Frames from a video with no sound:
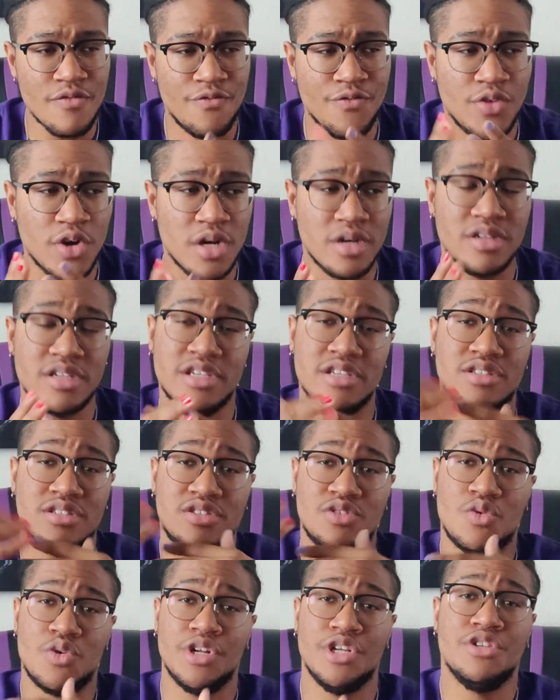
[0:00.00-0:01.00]

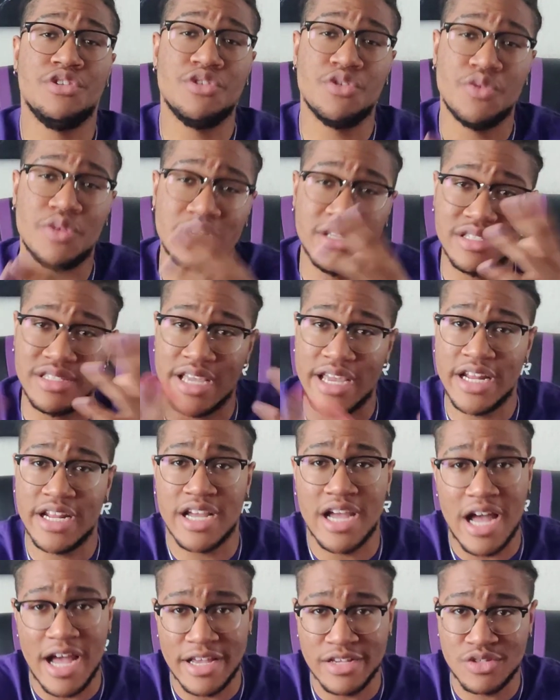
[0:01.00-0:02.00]
22. He's
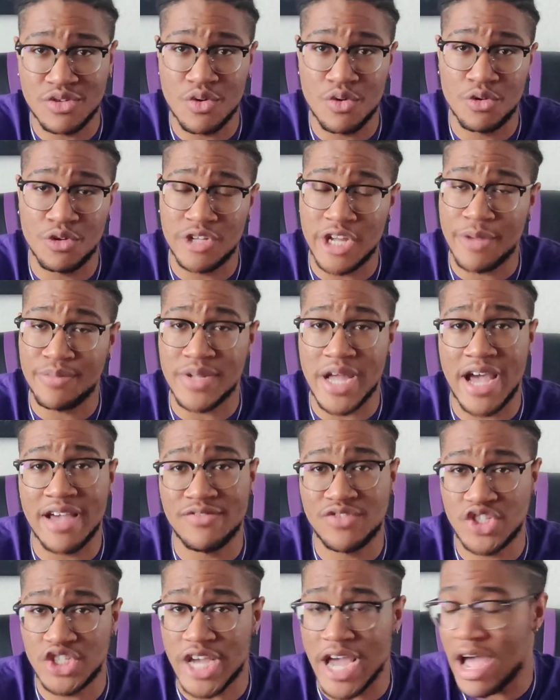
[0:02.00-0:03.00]
dating a high schooler named
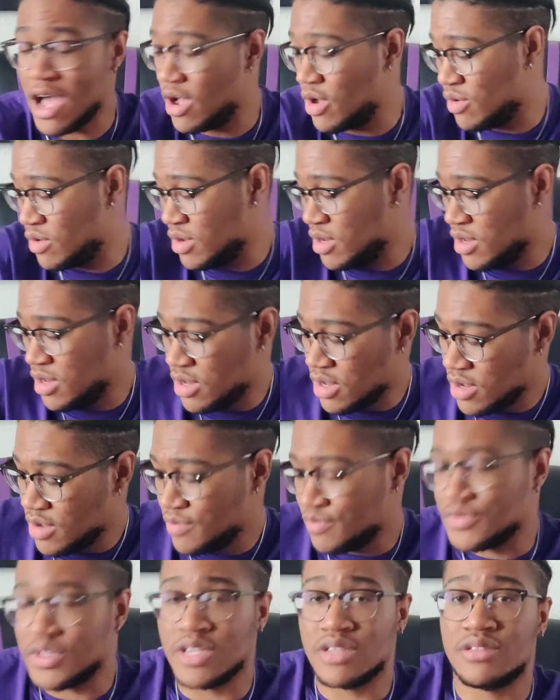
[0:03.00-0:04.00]
Knives Chow,
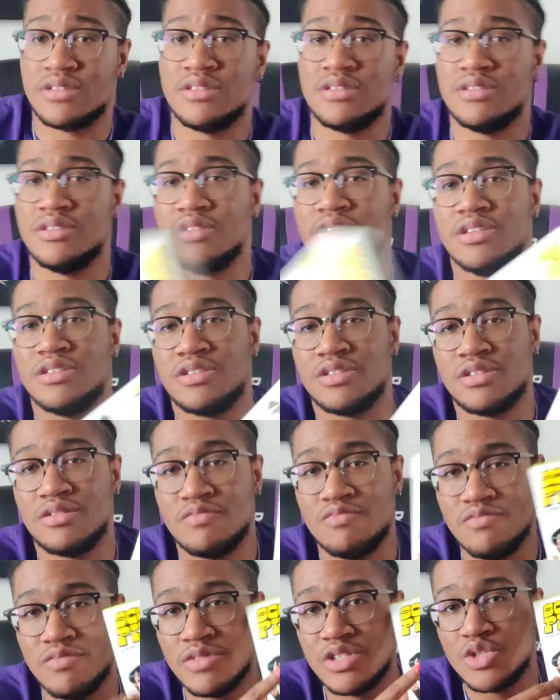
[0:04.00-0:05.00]
this
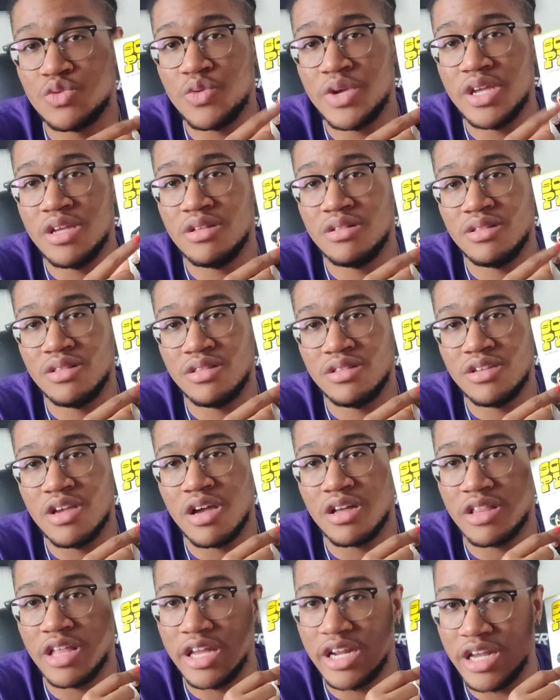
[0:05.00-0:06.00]
sweet
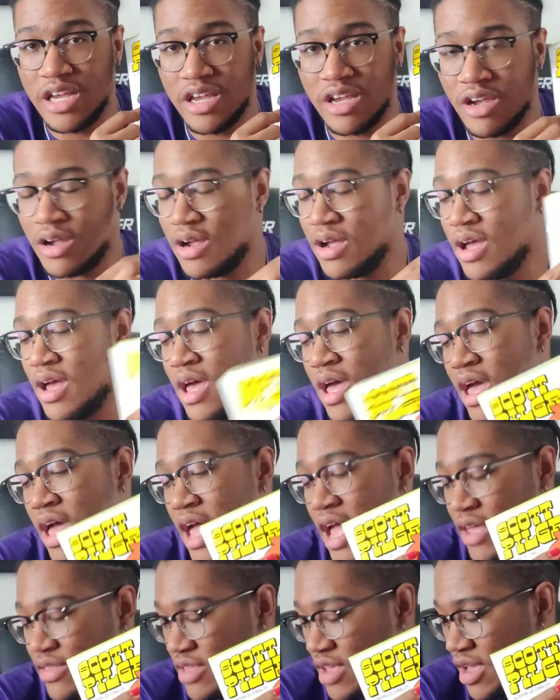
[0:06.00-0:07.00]
young lady here.
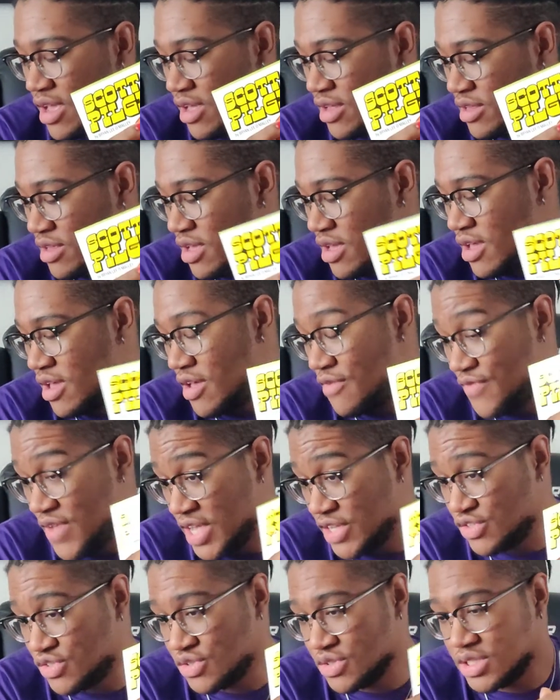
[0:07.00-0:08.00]
And then
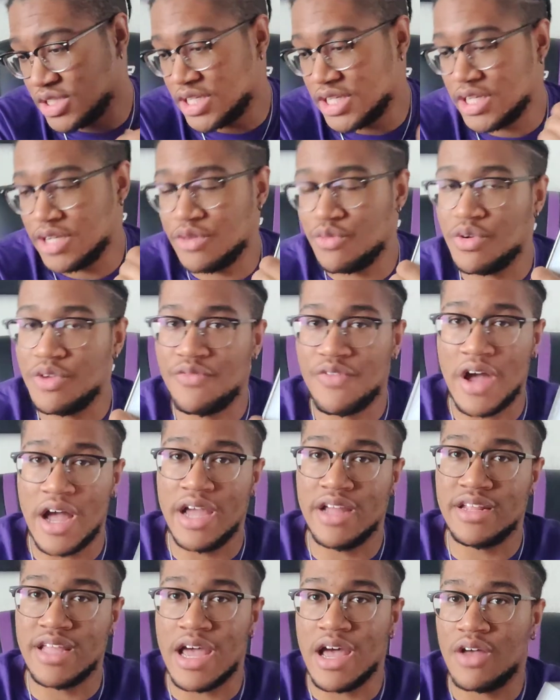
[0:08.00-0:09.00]
eventually we
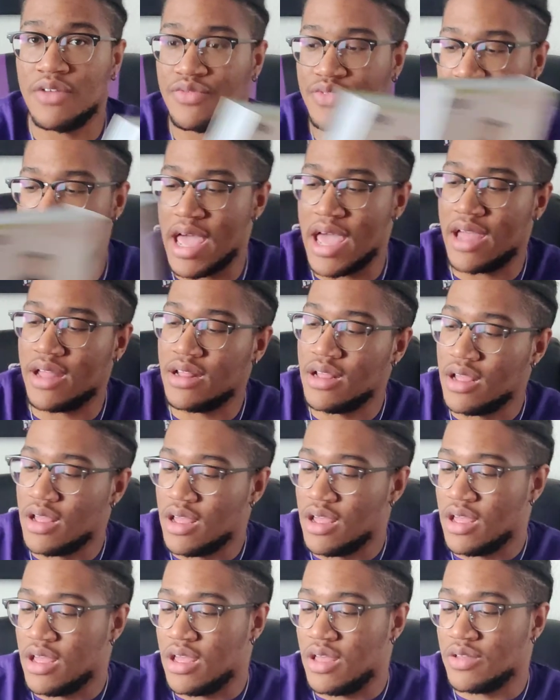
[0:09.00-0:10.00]
find out that
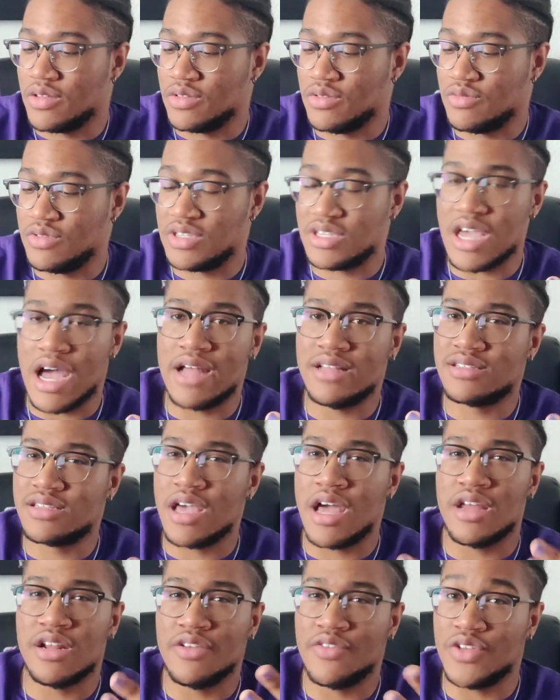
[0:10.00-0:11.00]
Scott's
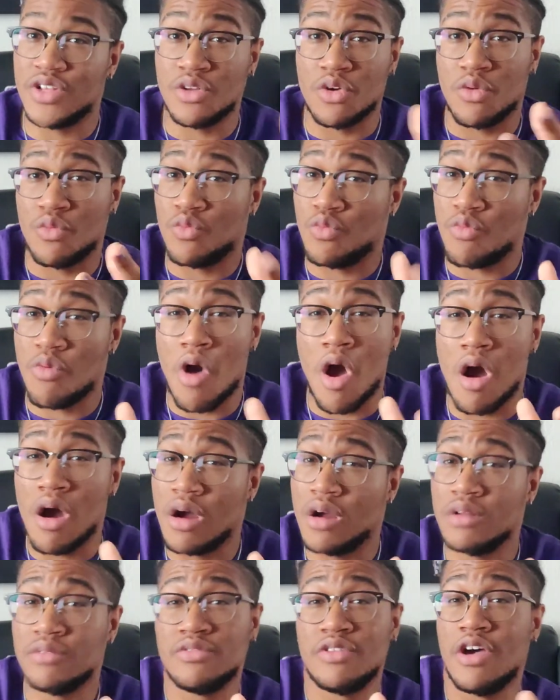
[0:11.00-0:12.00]
kind of in a
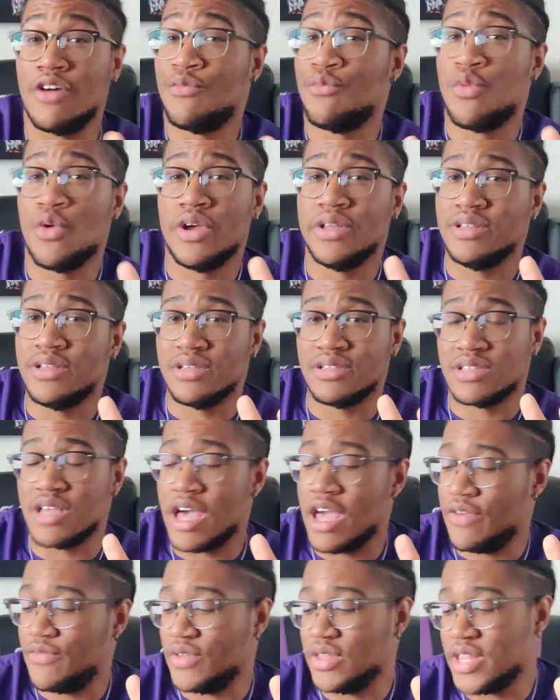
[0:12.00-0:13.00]
hard, tough point in his
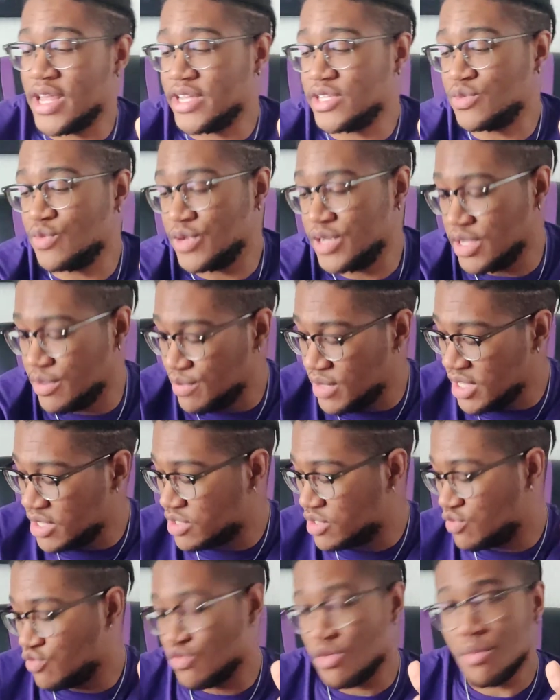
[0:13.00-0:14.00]
life, and that's when he meets